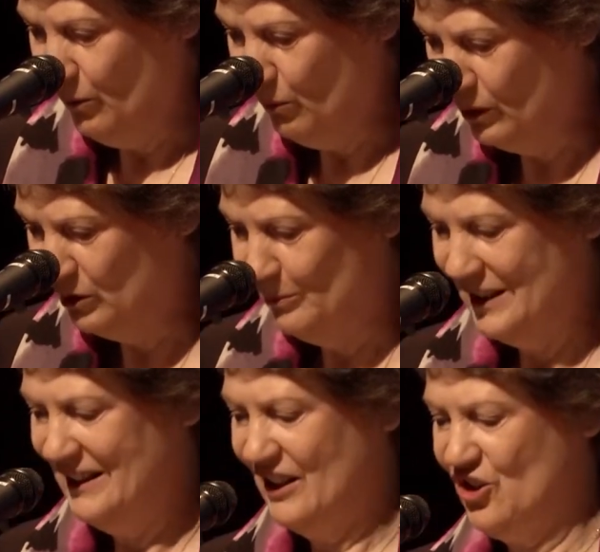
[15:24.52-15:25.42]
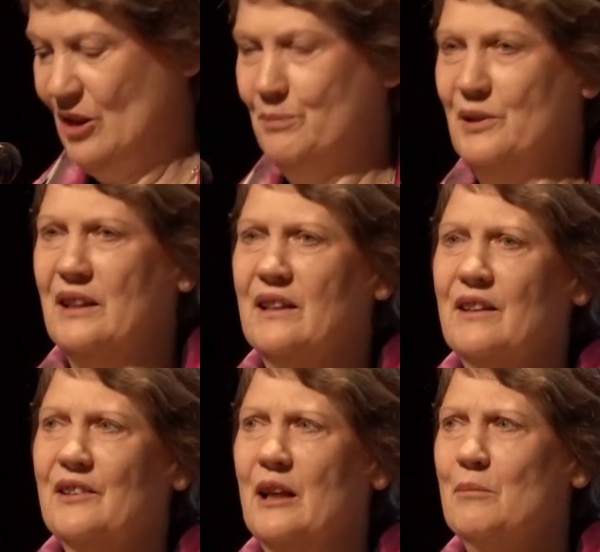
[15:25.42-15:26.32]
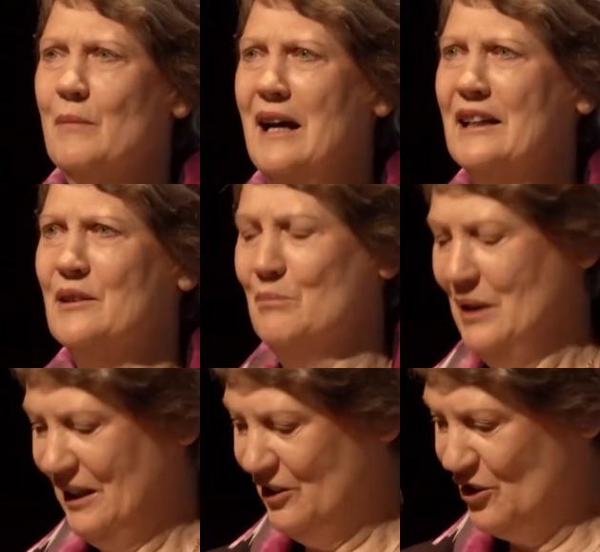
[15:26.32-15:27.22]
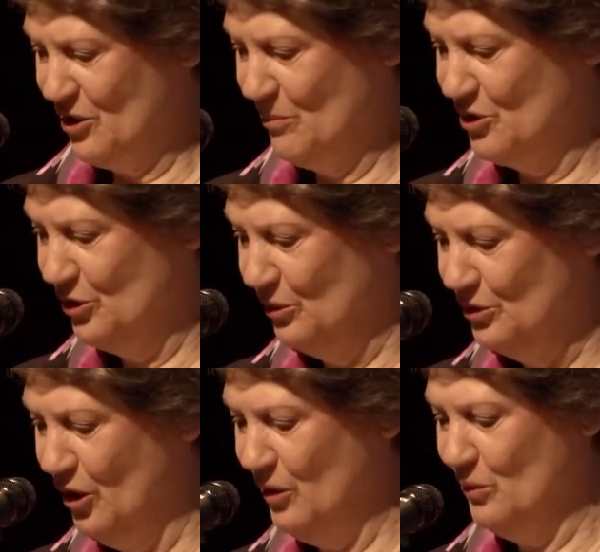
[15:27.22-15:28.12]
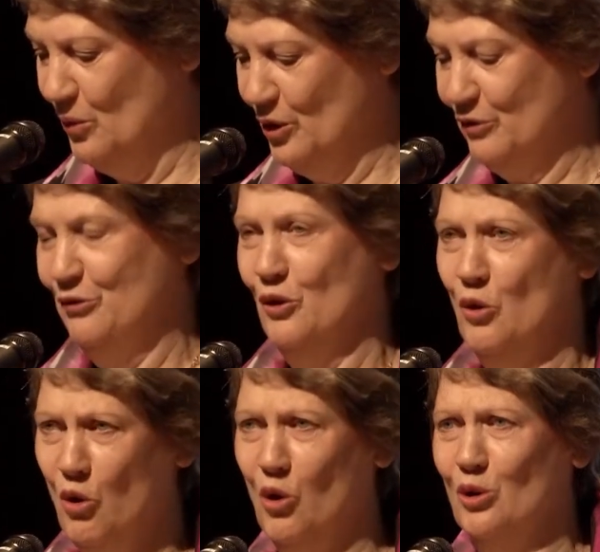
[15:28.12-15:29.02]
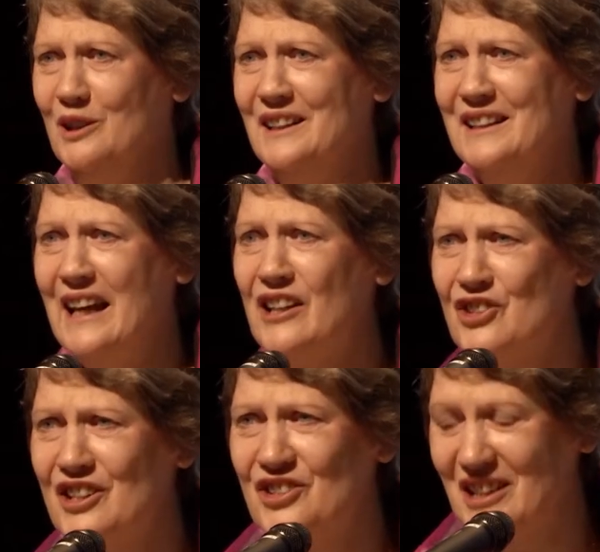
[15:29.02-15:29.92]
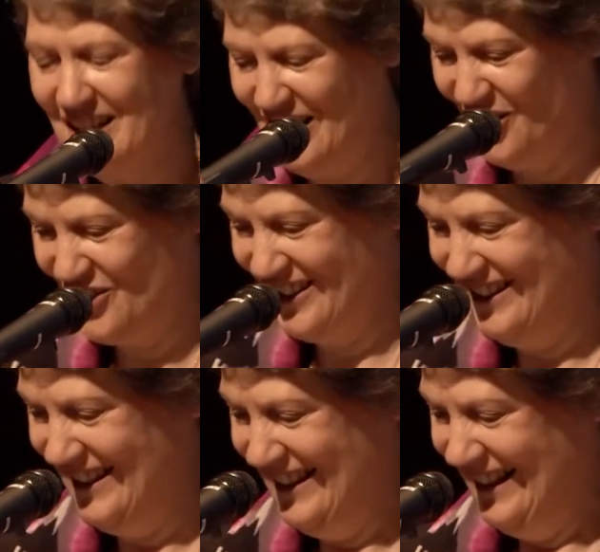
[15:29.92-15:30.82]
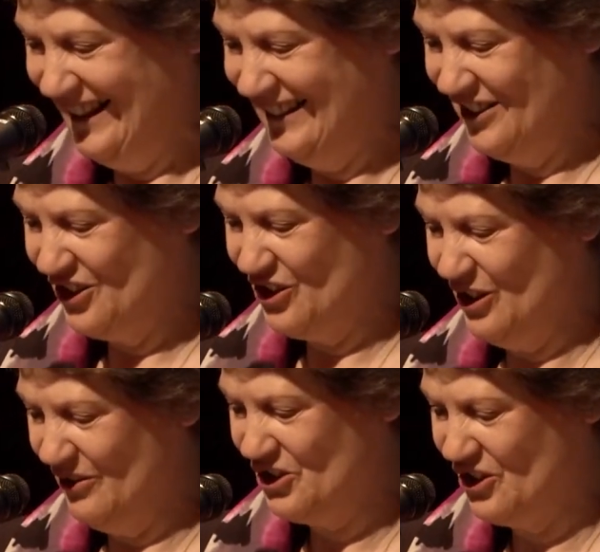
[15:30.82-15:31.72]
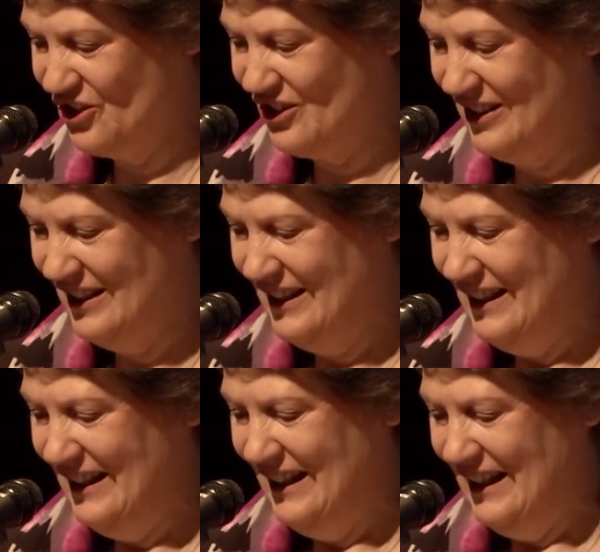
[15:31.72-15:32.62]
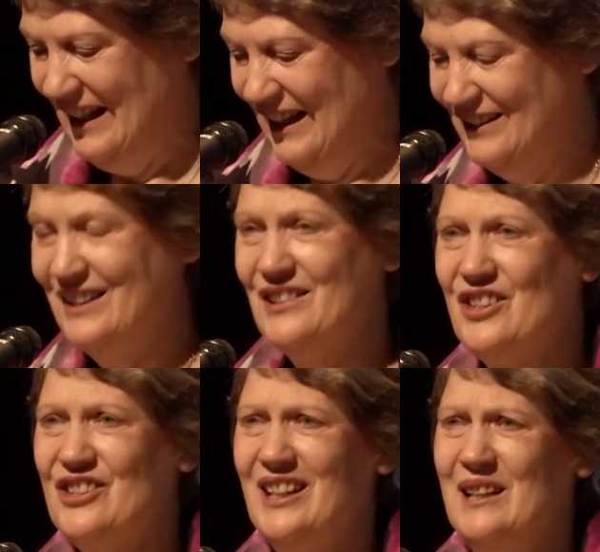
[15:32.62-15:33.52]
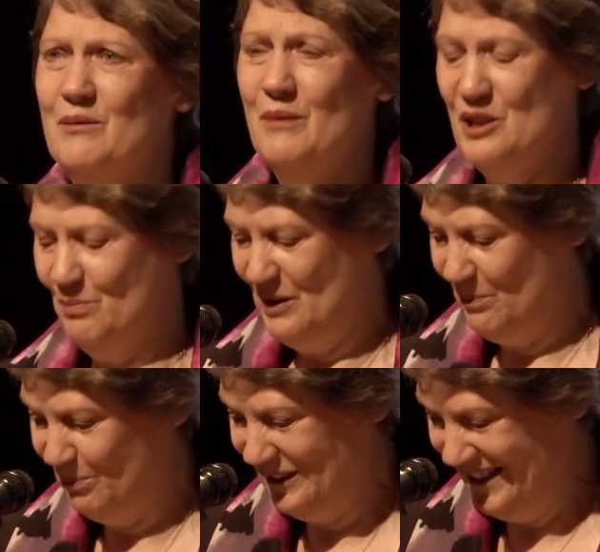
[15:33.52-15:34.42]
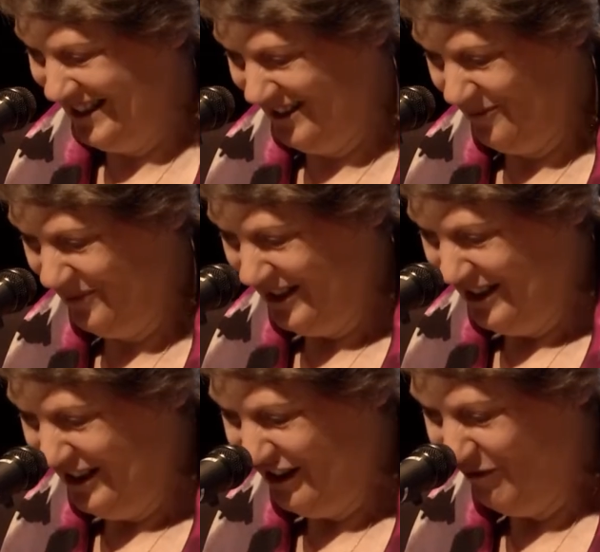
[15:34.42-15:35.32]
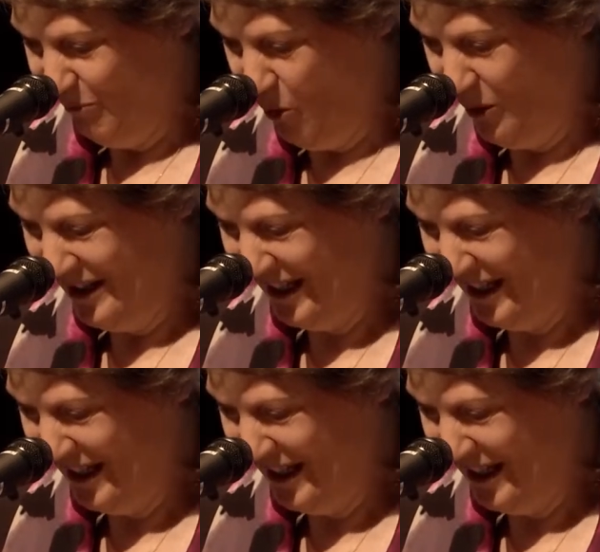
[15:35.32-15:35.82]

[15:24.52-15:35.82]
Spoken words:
will mean accepting that market mechanisms do not work for all in accessing housing and other services, and that the state must be a player if more